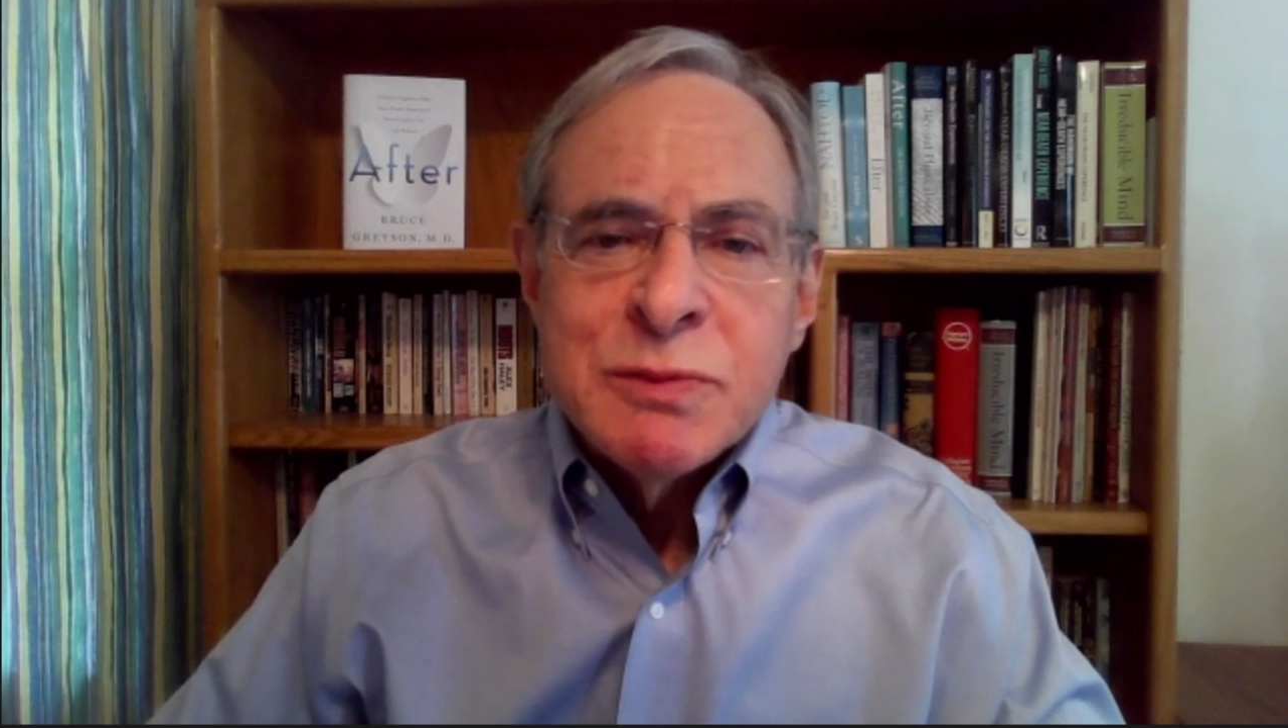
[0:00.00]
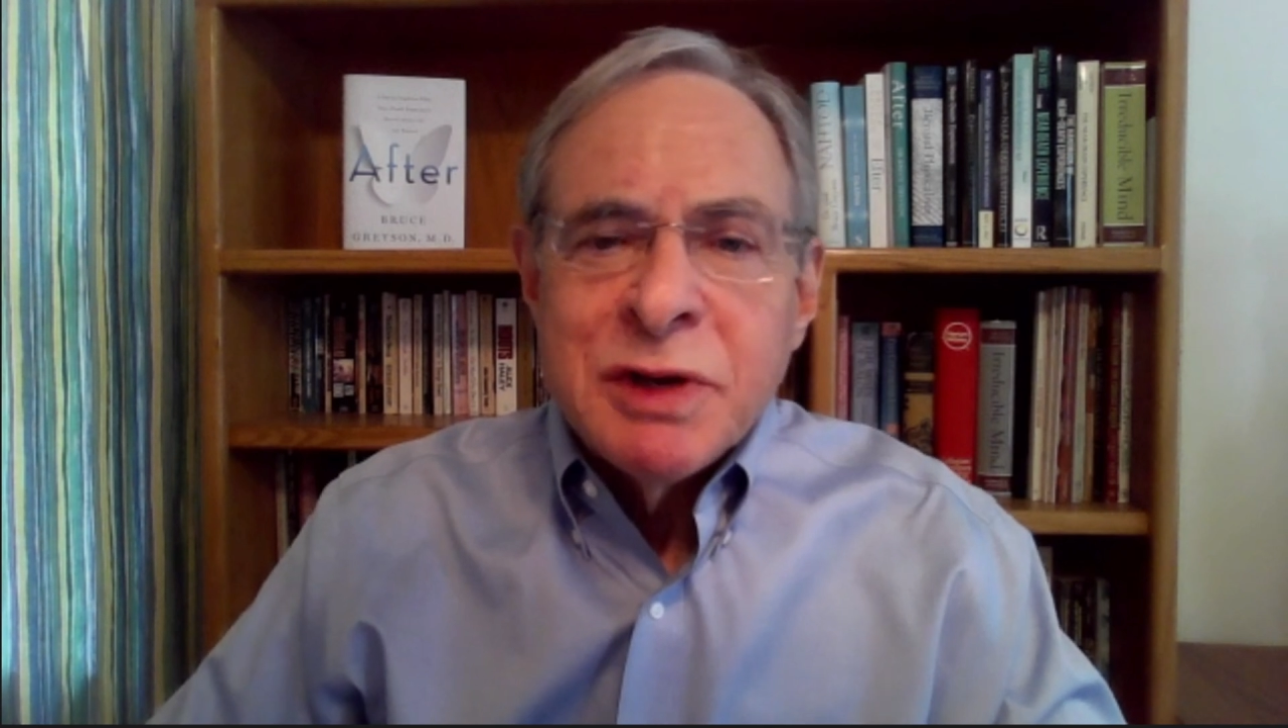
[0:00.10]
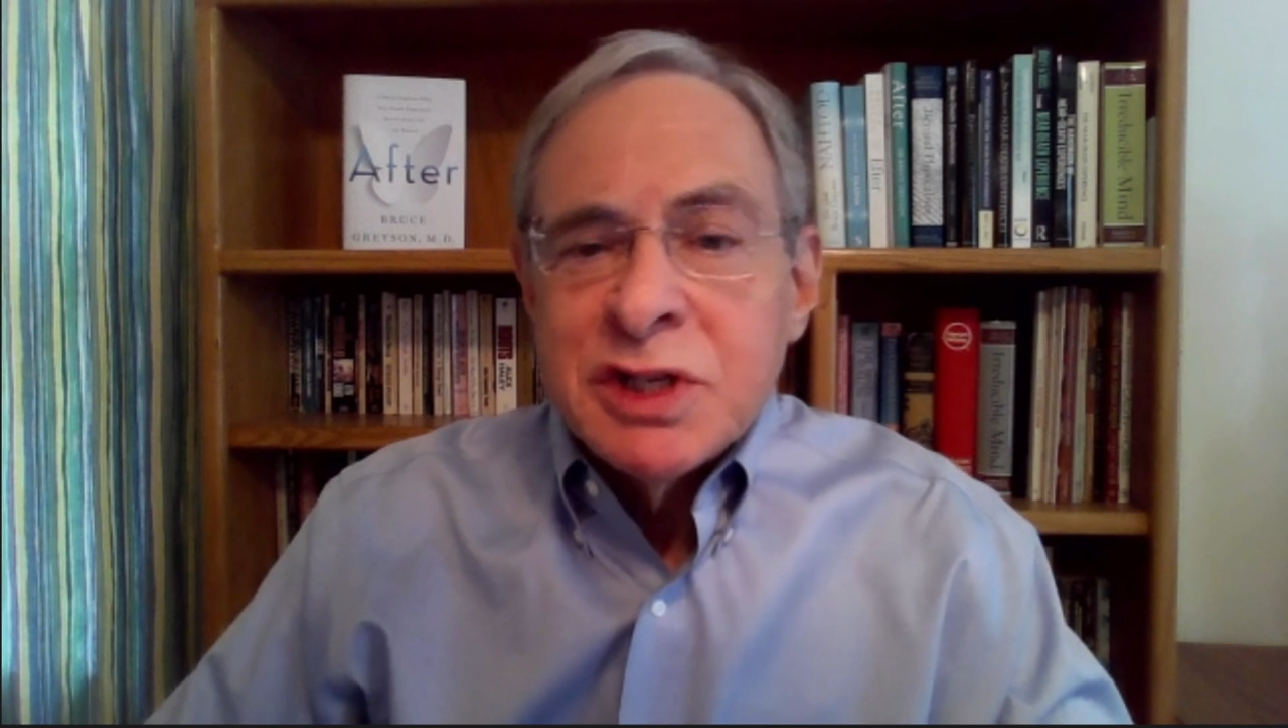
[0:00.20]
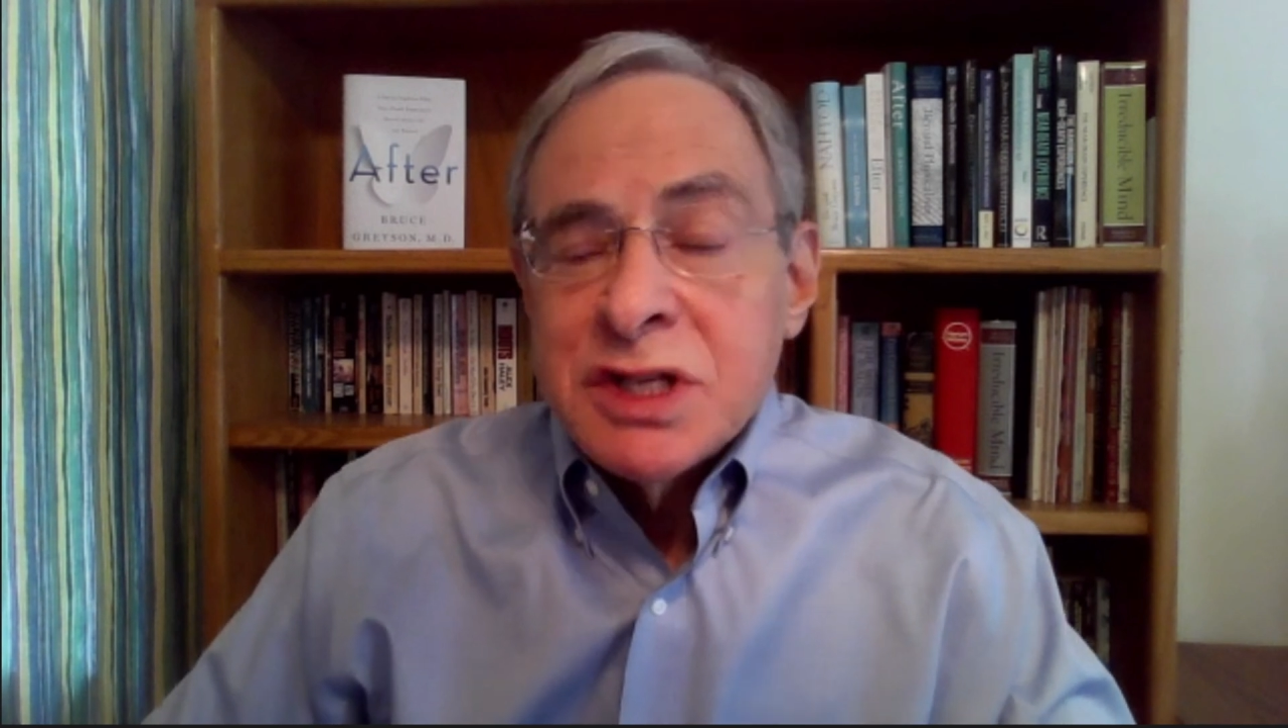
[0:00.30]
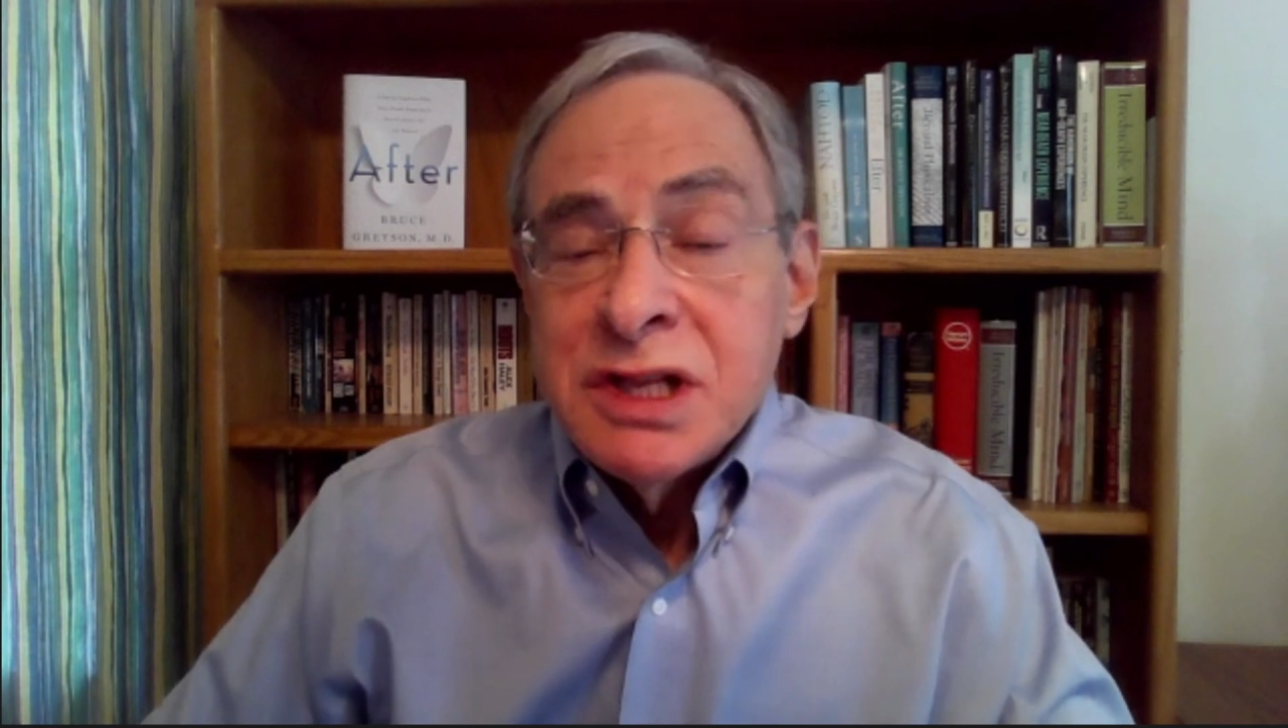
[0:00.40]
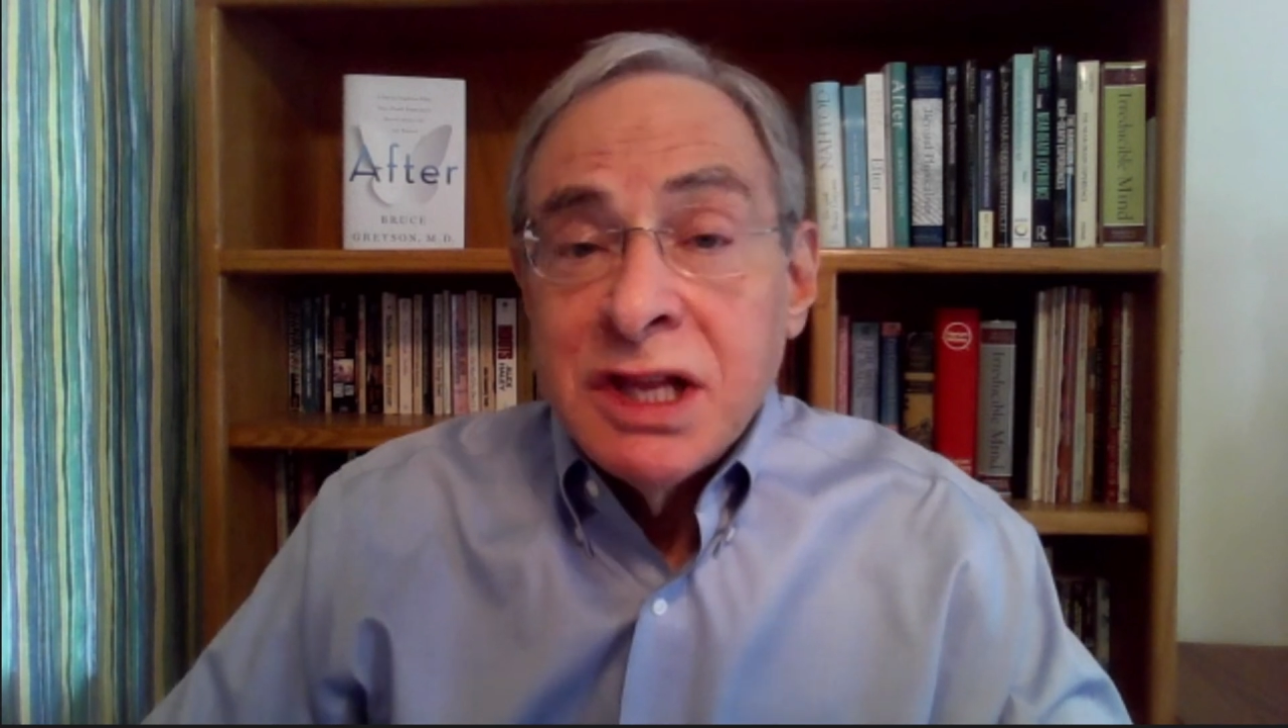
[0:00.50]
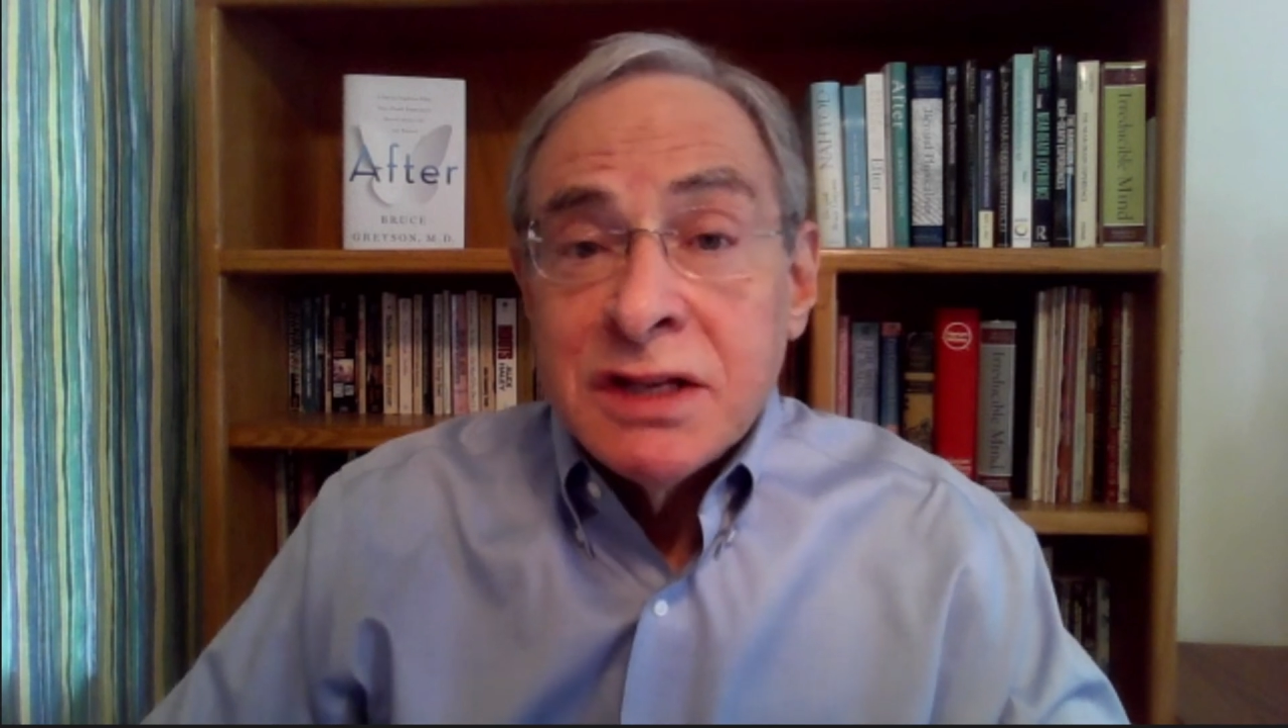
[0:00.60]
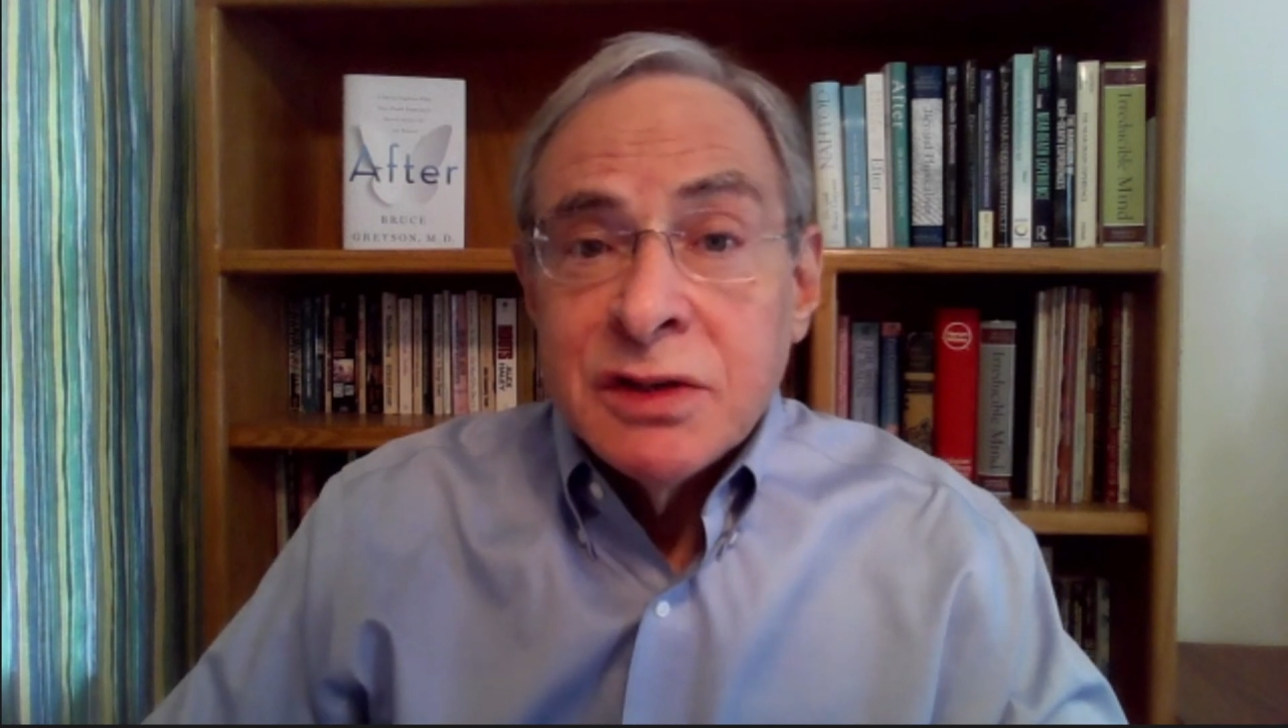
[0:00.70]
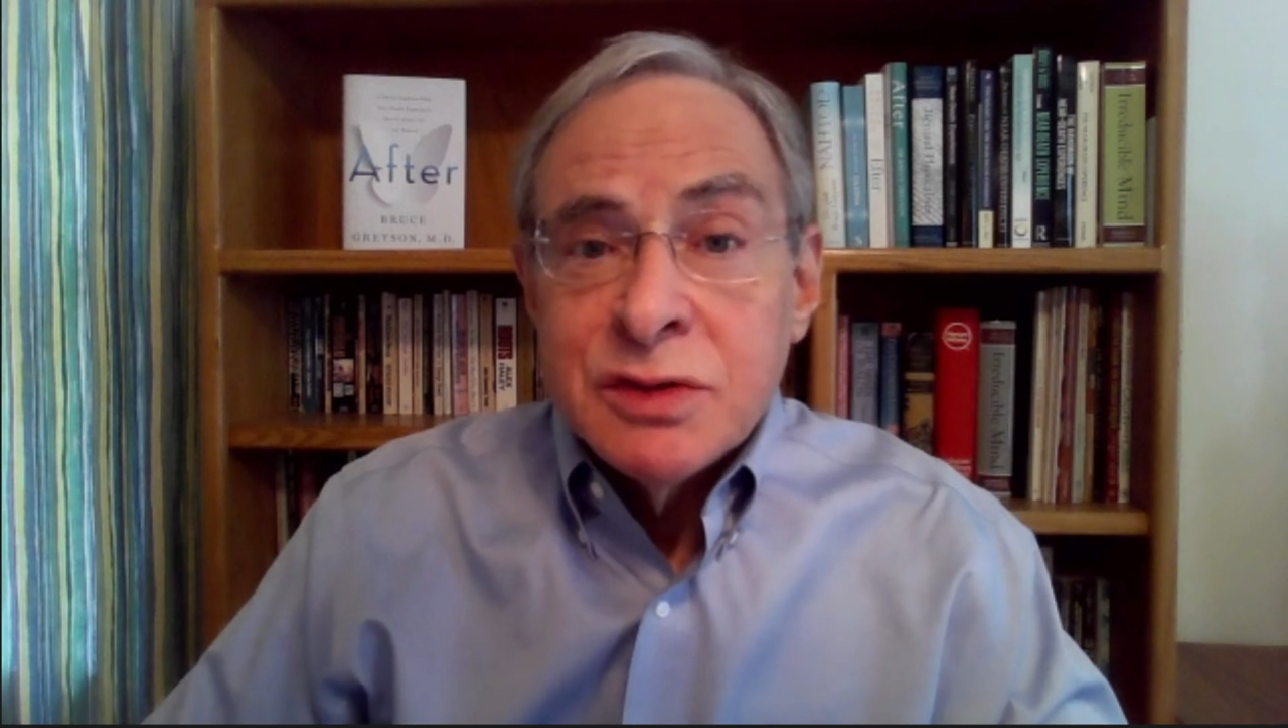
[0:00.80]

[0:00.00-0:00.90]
by just collecting